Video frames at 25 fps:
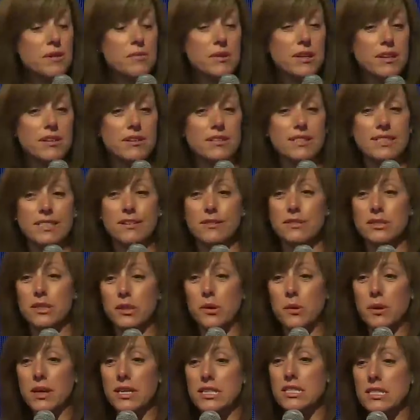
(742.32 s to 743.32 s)
because there was a
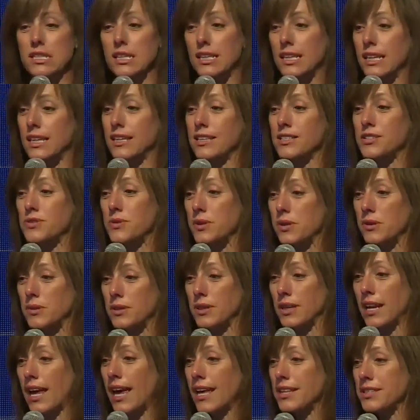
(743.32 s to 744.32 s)
question that industry
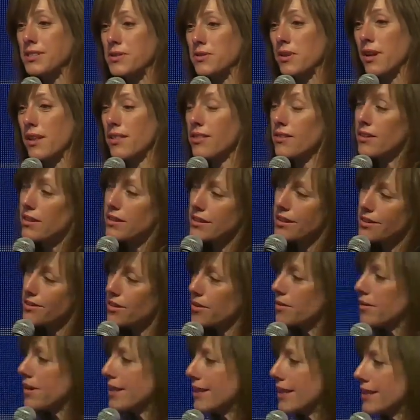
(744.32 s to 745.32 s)
couldn't answer, and I thought, you
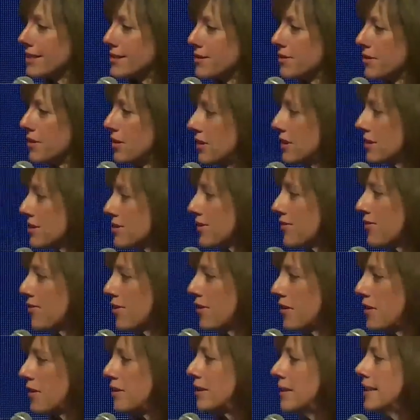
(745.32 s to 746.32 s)
know what, that's what unis are
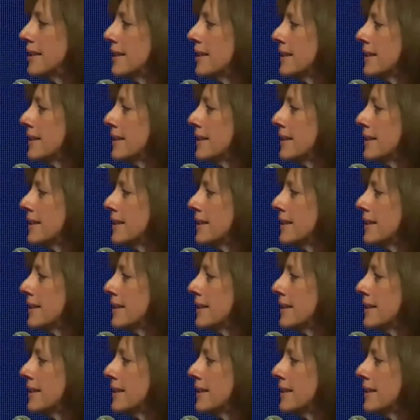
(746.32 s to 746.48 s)
for